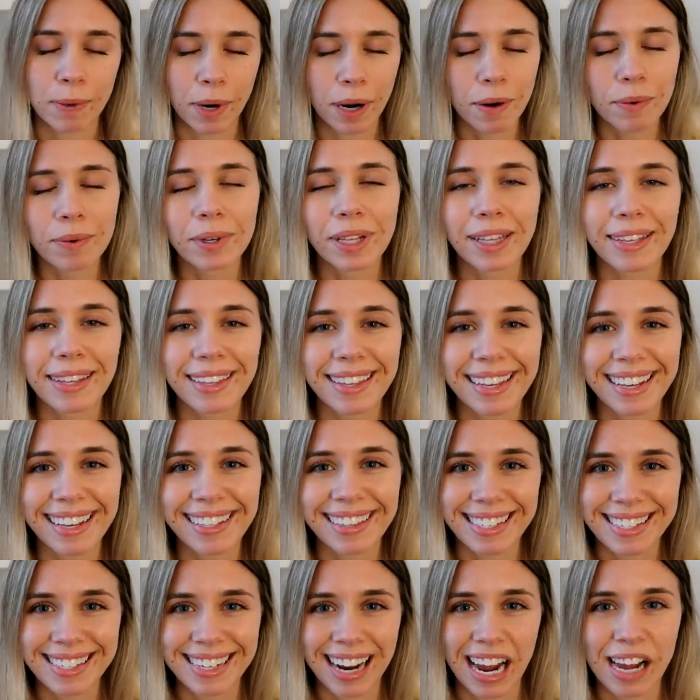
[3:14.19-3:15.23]
but I really think
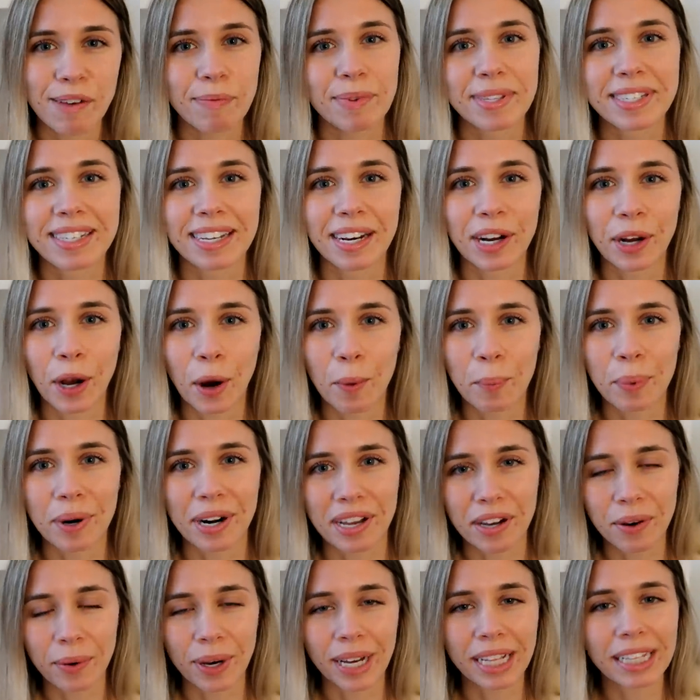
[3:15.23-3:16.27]
this time it's going to go
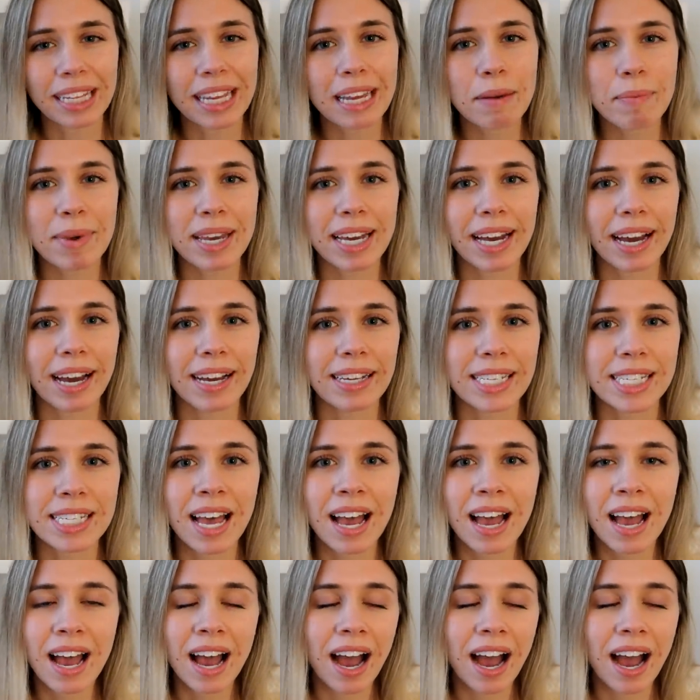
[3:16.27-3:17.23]
pretty quickly because